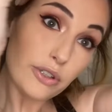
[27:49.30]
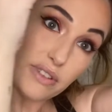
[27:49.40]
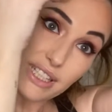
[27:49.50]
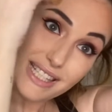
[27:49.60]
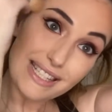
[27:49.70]

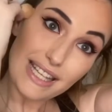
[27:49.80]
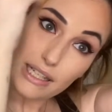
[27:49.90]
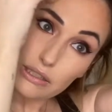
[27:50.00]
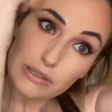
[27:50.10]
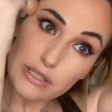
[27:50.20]
any
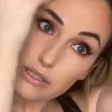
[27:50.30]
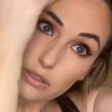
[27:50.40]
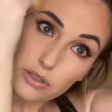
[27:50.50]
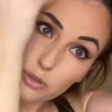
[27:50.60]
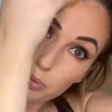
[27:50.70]
salons that are
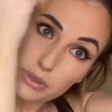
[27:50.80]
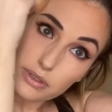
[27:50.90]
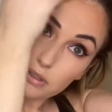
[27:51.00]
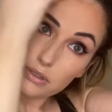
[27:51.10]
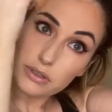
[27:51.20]
open?
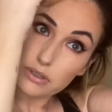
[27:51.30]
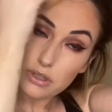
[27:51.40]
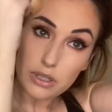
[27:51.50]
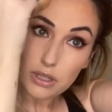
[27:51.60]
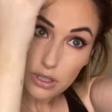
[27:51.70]

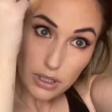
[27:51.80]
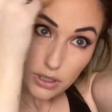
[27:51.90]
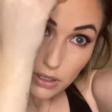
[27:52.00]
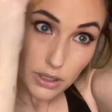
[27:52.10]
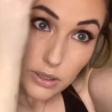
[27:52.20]

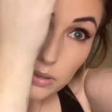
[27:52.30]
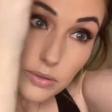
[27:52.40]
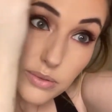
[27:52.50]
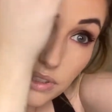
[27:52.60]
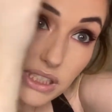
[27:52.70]

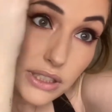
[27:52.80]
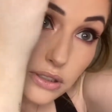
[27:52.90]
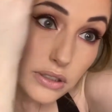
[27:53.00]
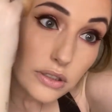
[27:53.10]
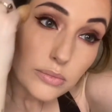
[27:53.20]
I'm really not
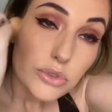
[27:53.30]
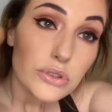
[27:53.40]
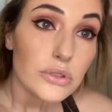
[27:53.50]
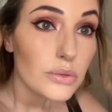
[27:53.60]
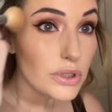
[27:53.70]
in the mood
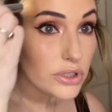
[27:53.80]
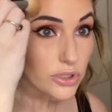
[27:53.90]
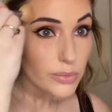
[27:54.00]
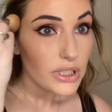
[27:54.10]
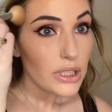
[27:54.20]
to wash
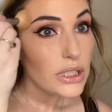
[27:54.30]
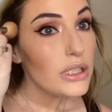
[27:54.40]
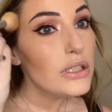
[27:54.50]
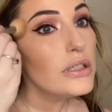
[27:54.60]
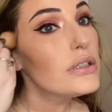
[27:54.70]
my hair.